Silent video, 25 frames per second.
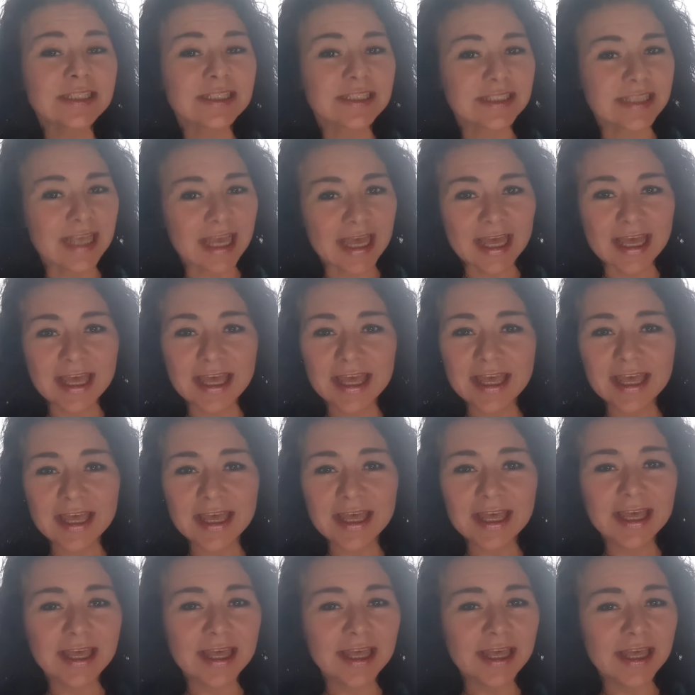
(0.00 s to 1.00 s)

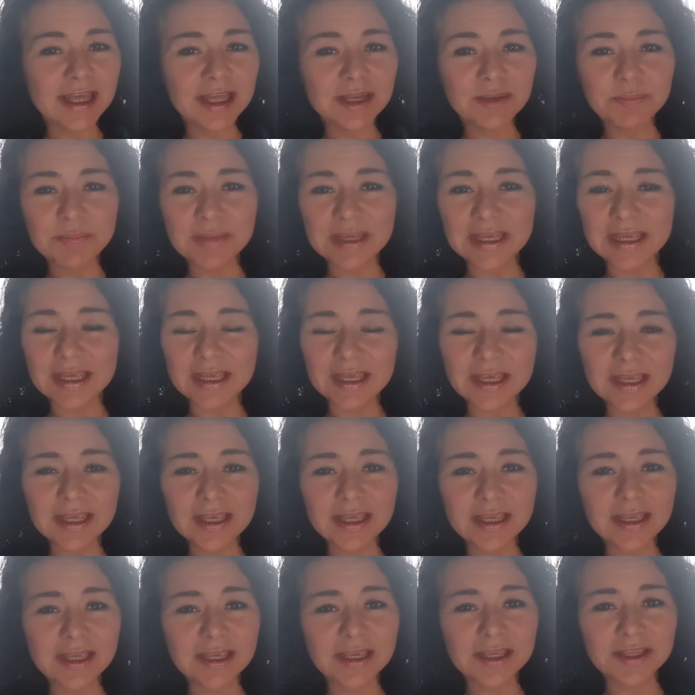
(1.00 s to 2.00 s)
Send
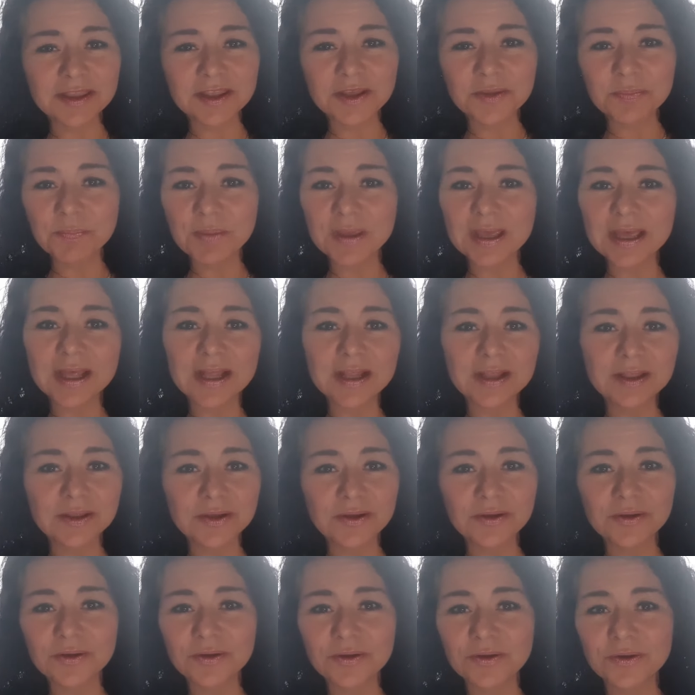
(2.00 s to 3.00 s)
me the
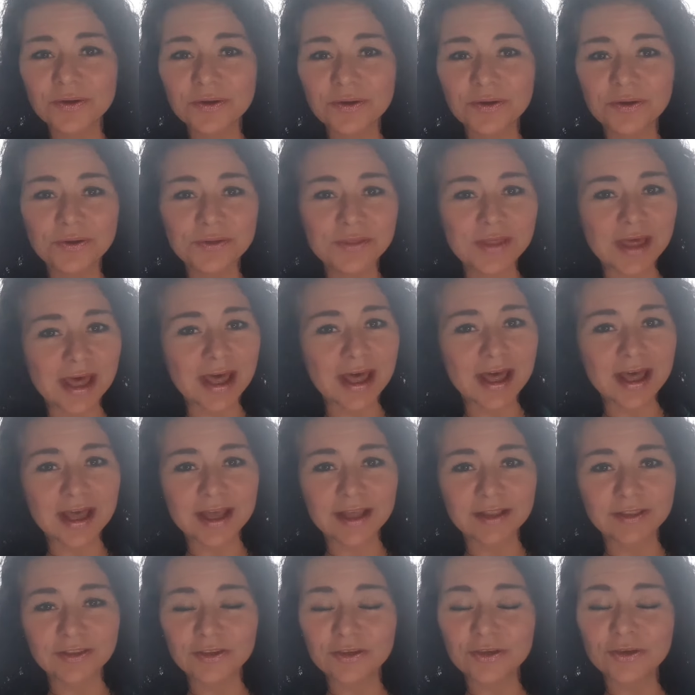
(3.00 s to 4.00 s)
pillow
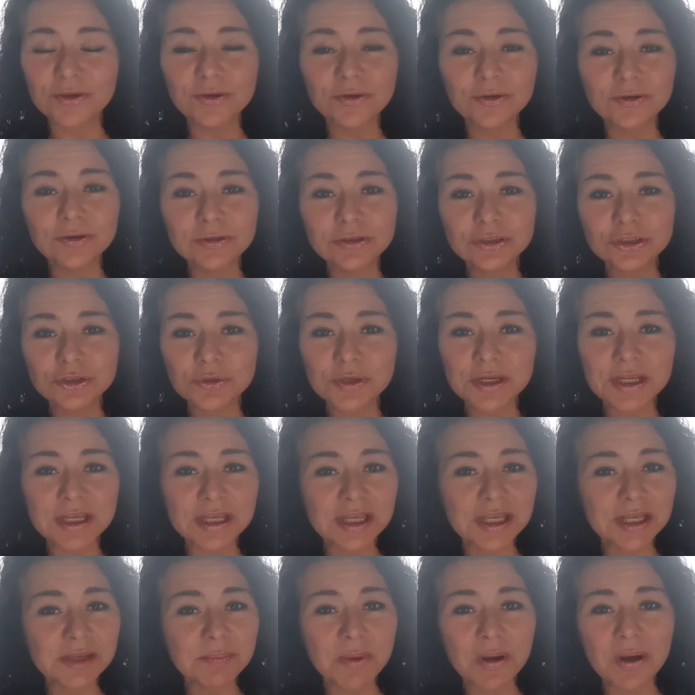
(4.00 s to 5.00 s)
that you
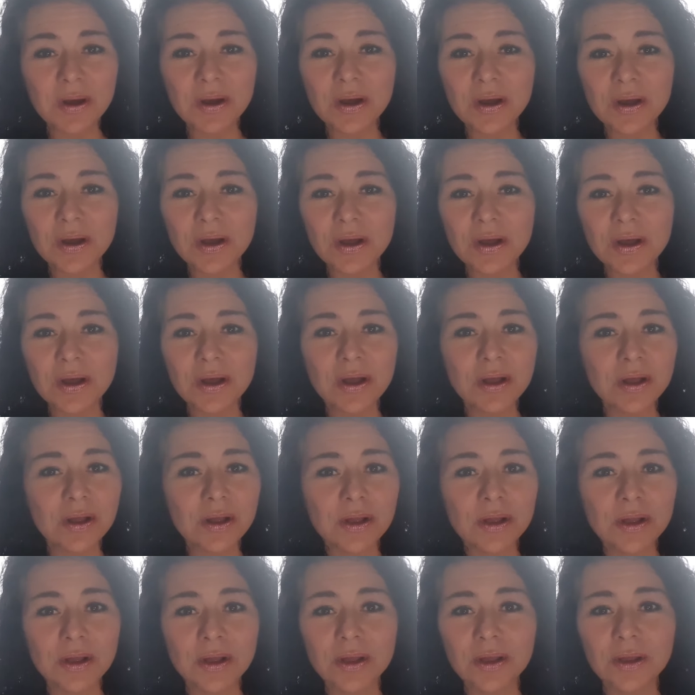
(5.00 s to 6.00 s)
dream
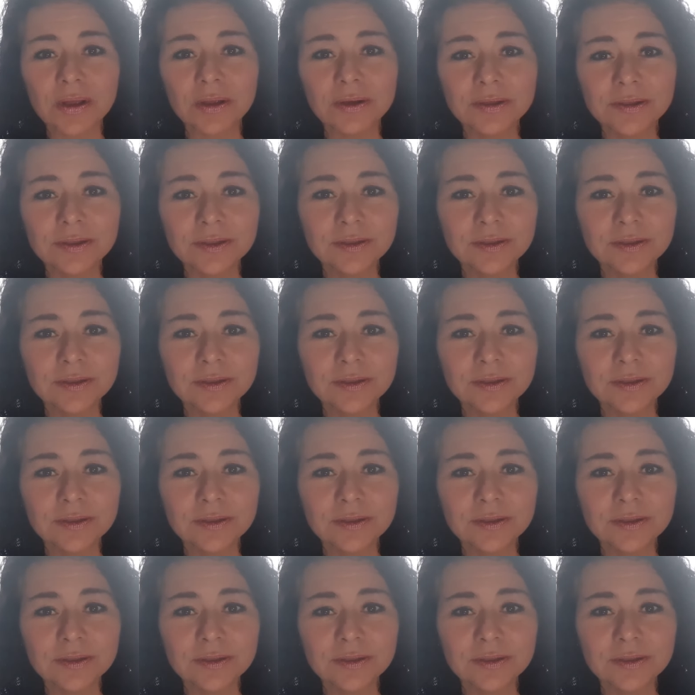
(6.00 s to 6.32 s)
on.